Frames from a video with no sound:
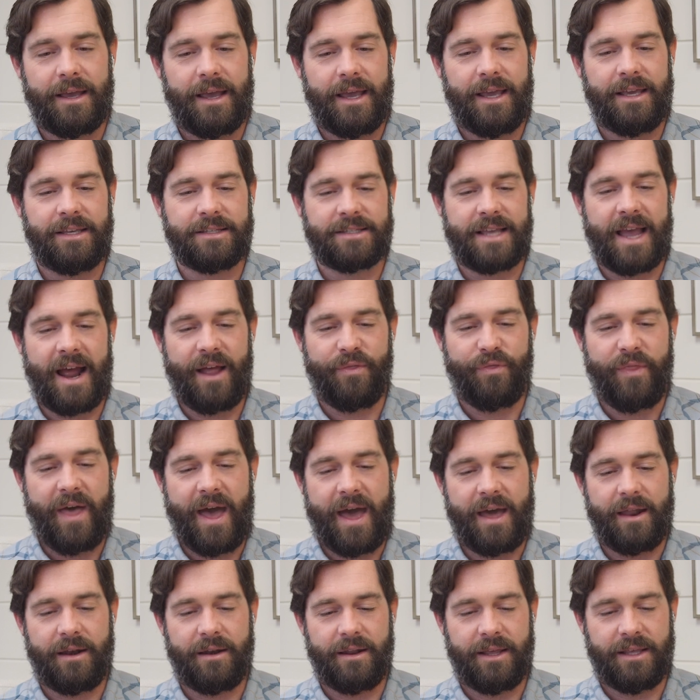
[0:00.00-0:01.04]
He's got
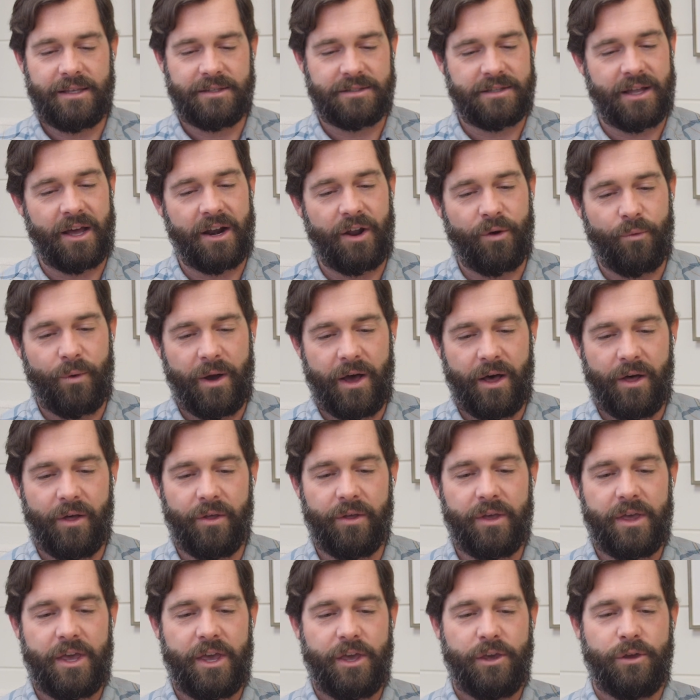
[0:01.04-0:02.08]
that, he's done it
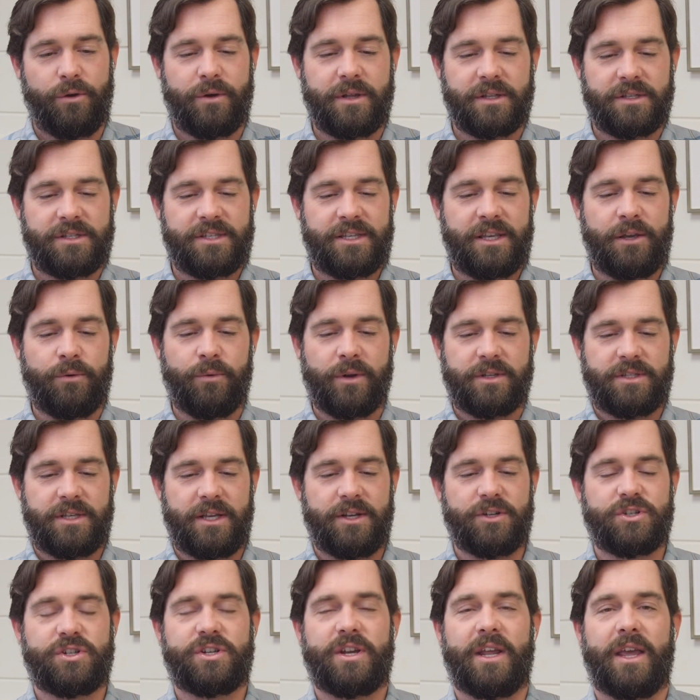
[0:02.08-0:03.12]
well. You can see what's
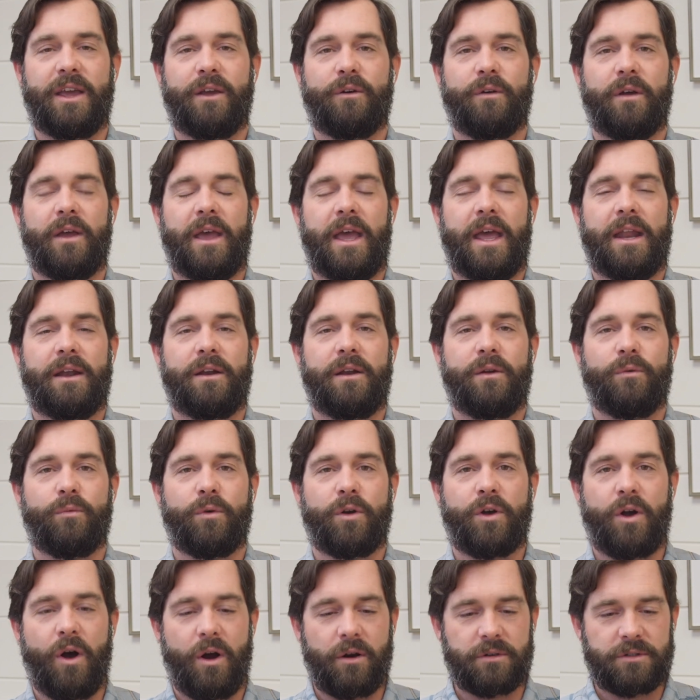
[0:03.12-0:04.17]
interesting, and
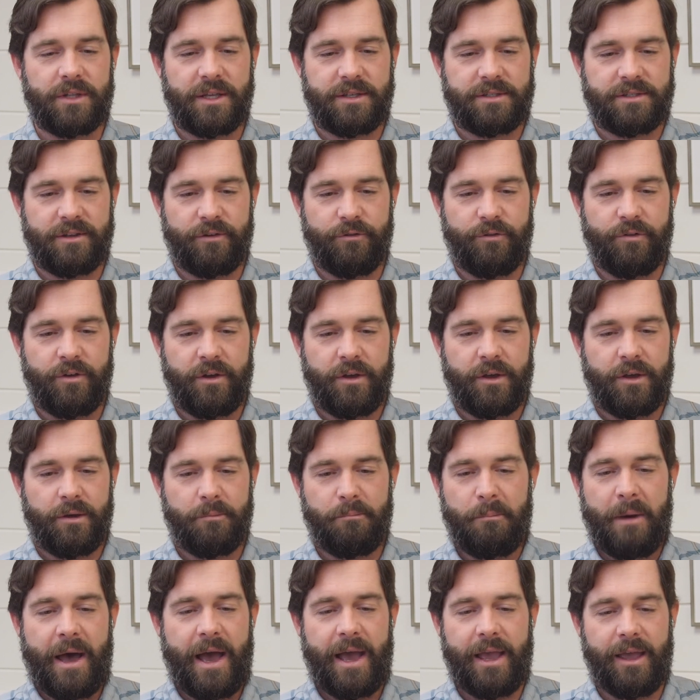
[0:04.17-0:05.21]
regardless of
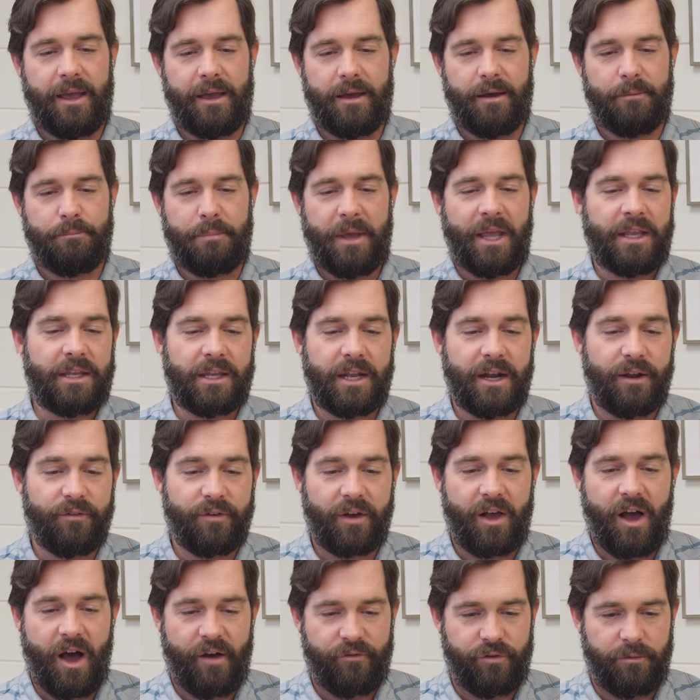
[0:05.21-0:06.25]
my opinion of
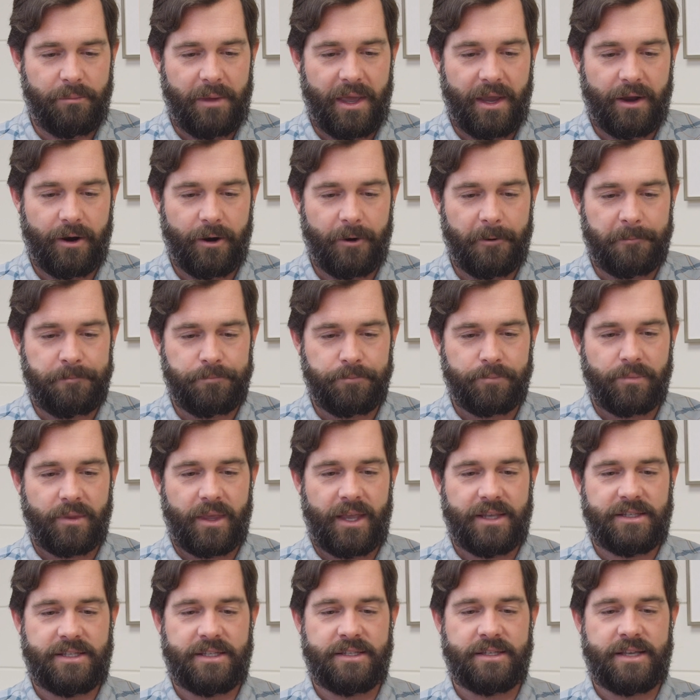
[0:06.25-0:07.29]
a coffee maker,
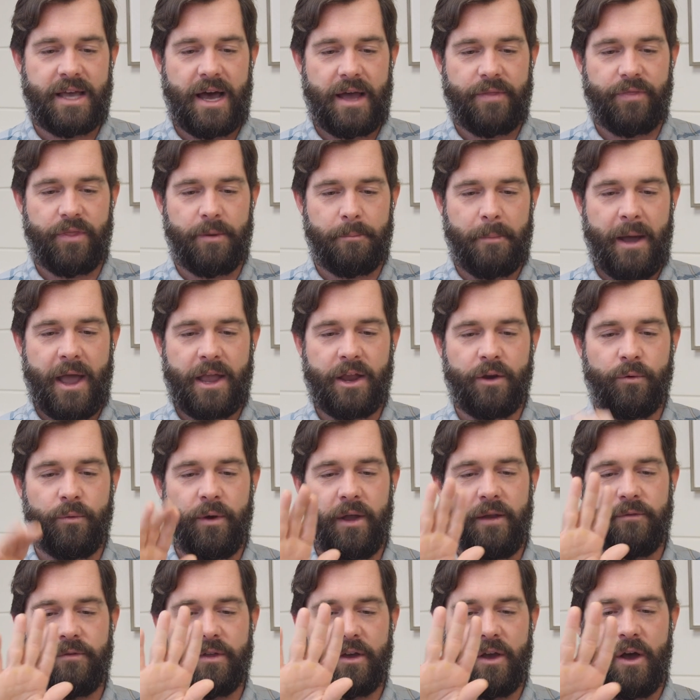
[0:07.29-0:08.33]
is he's got the
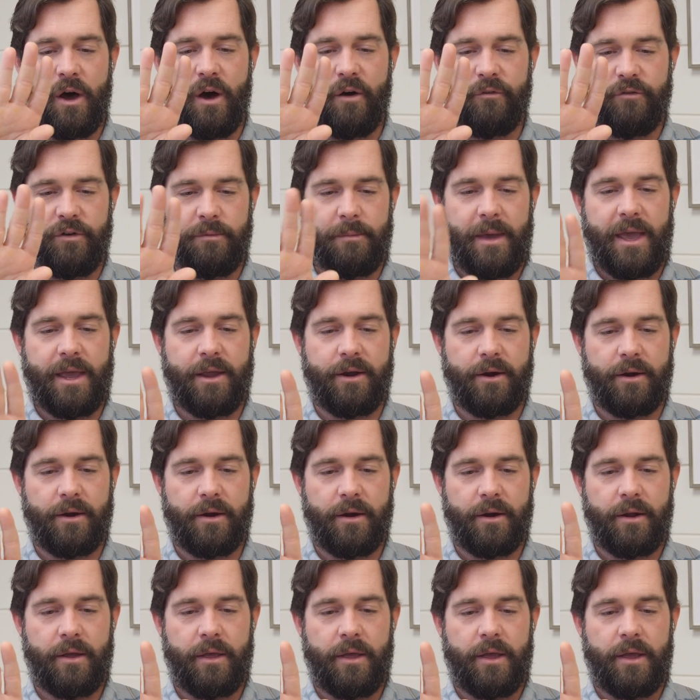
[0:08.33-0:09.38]
microwave, the coffee
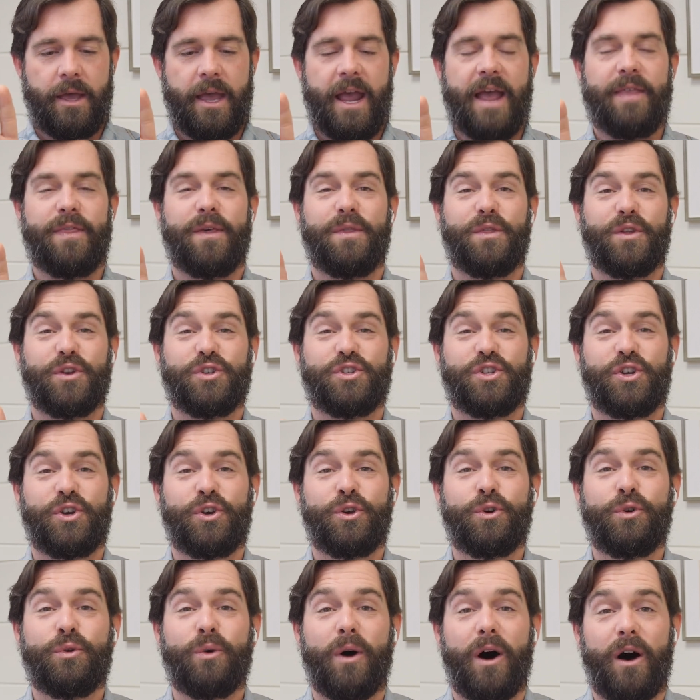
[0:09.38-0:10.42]
maker, and then the
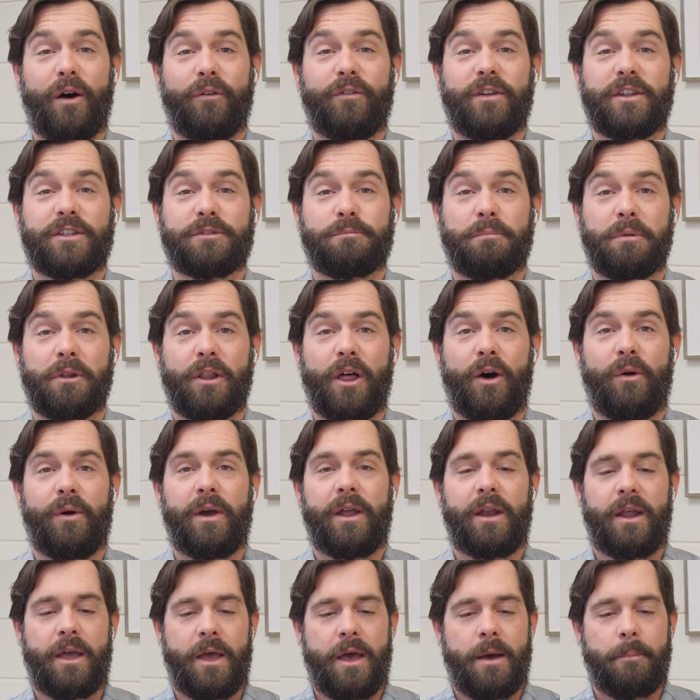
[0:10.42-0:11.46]
2 ovens below
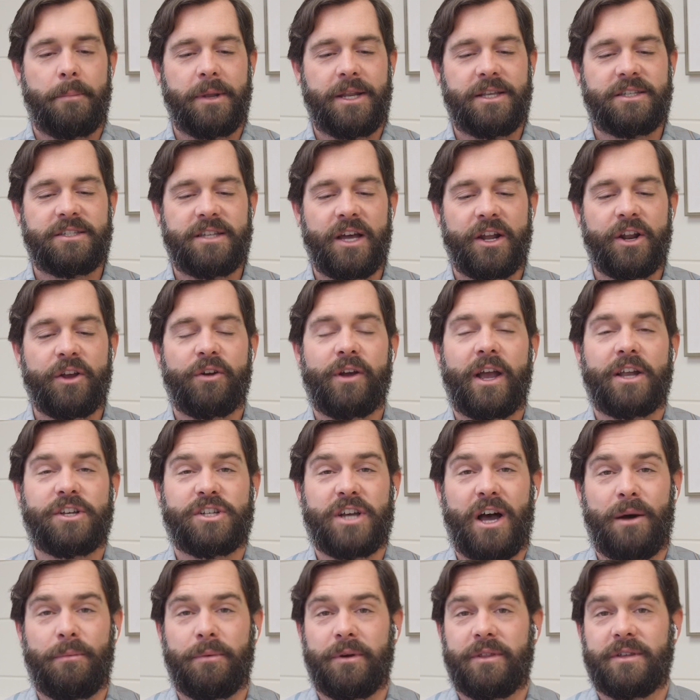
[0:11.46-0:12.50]
it. But he's done a great
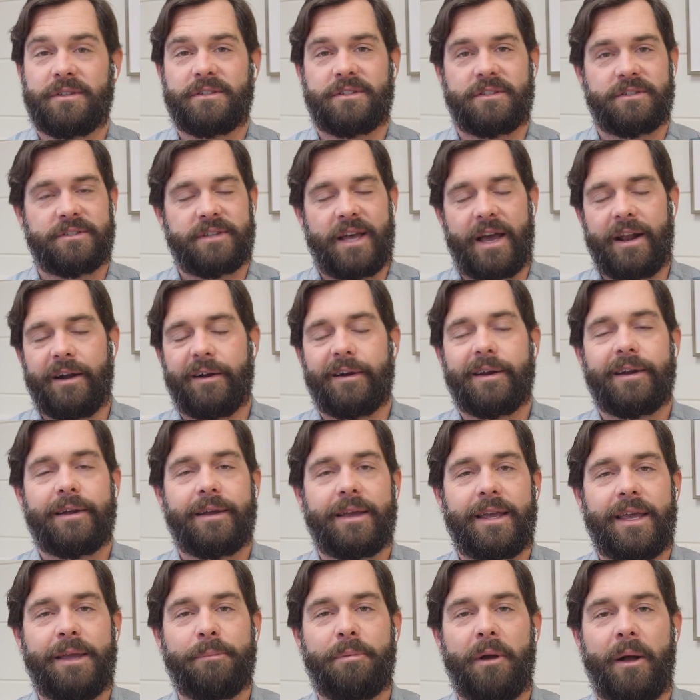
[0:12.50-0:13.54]
job with his designer.
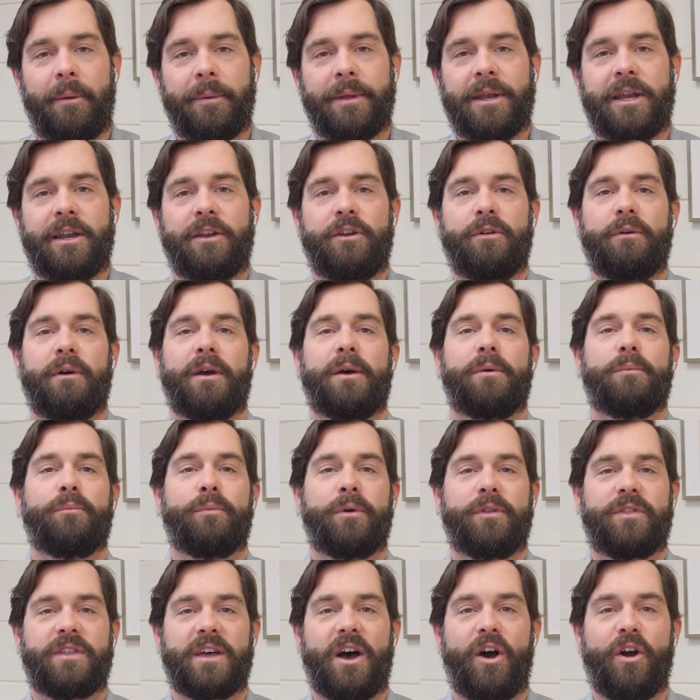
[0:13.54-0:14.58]
He probably didn't do it
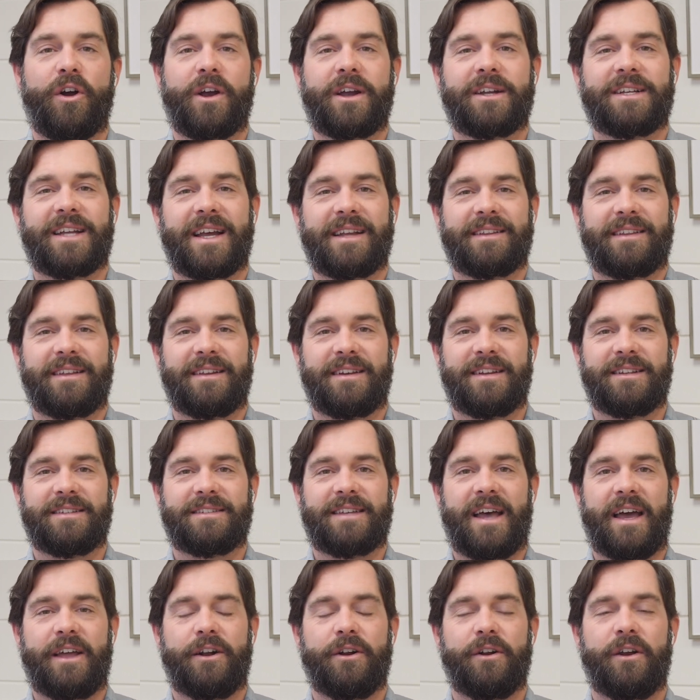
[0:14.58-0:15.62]
with the architect and
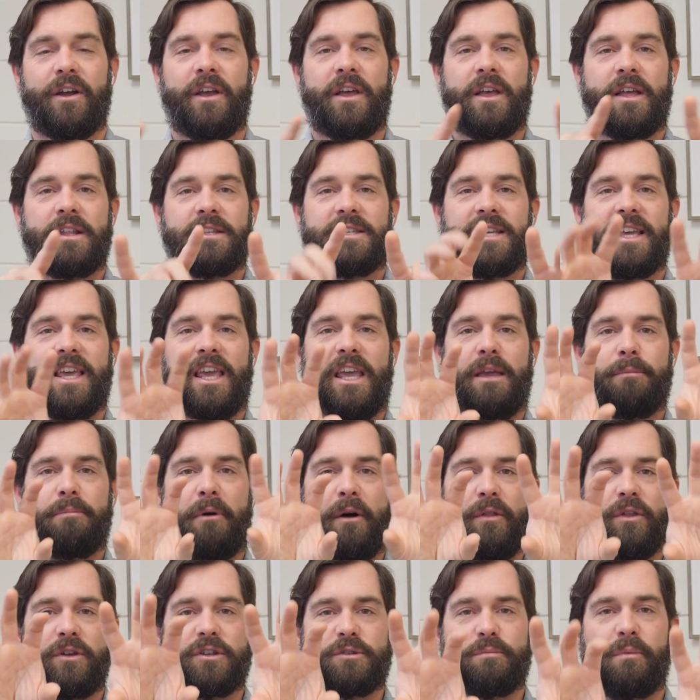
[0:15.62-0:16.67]
designer to keep
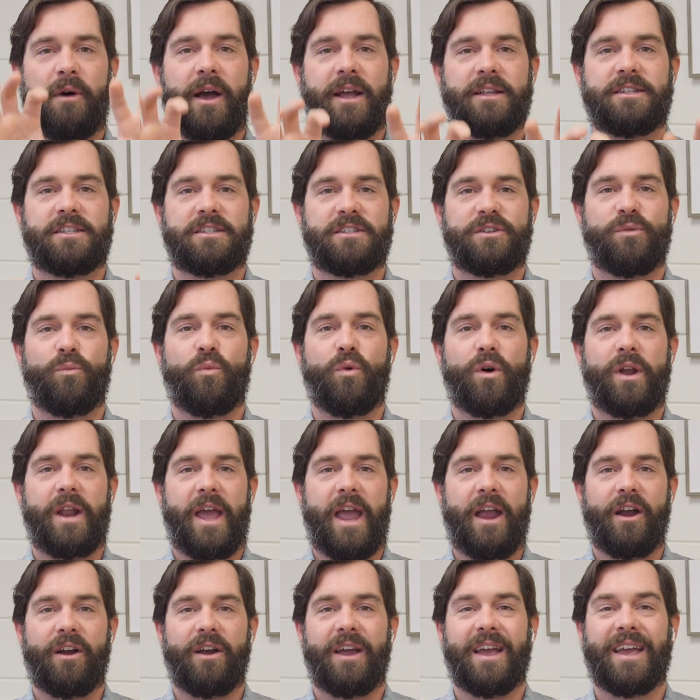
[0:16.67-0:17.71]
all those appliances in one
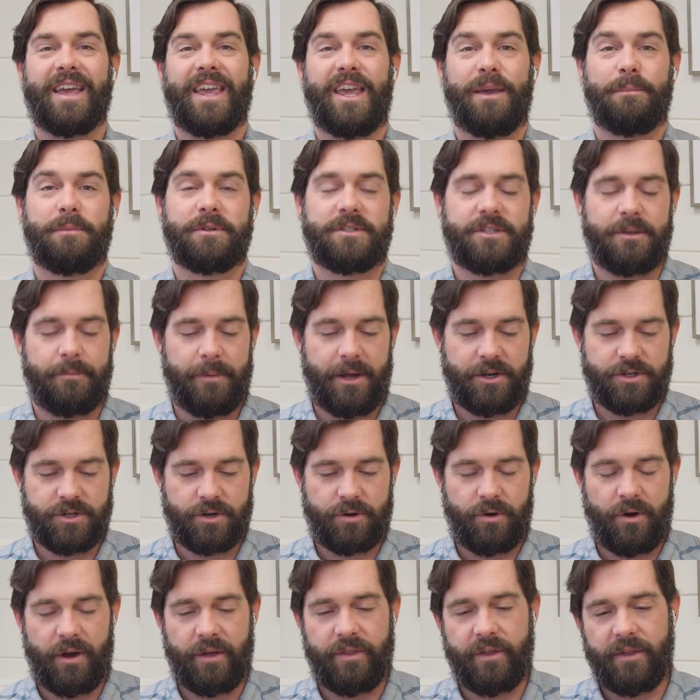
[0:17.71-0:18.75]
area and keep it
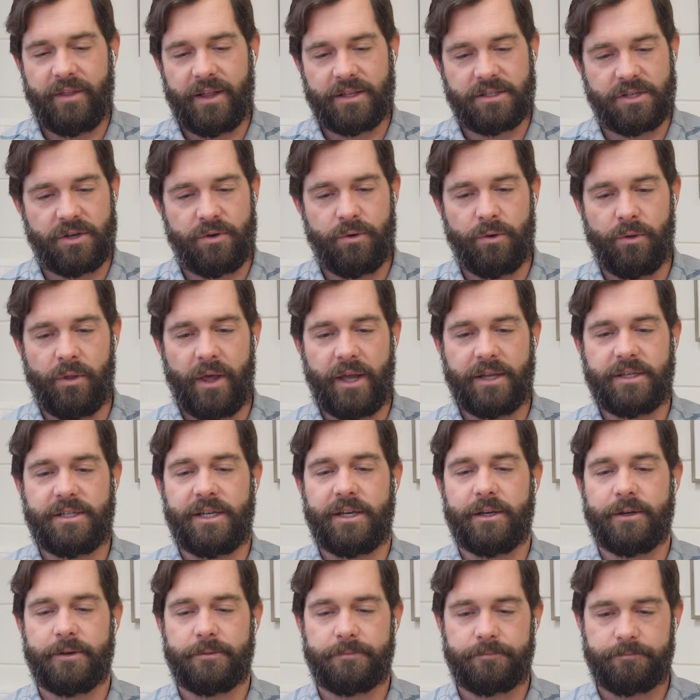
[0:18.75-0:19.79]
symmetrical. I think that's a cool
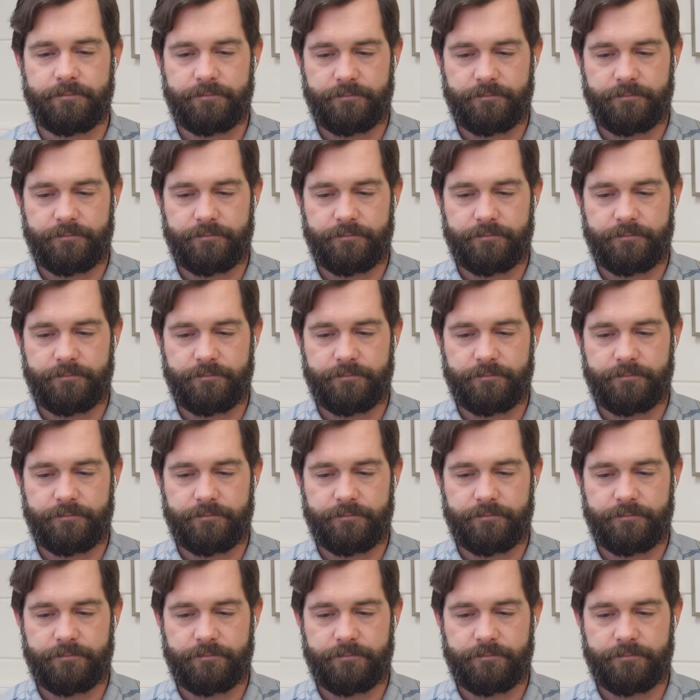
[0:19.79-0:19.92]
idea.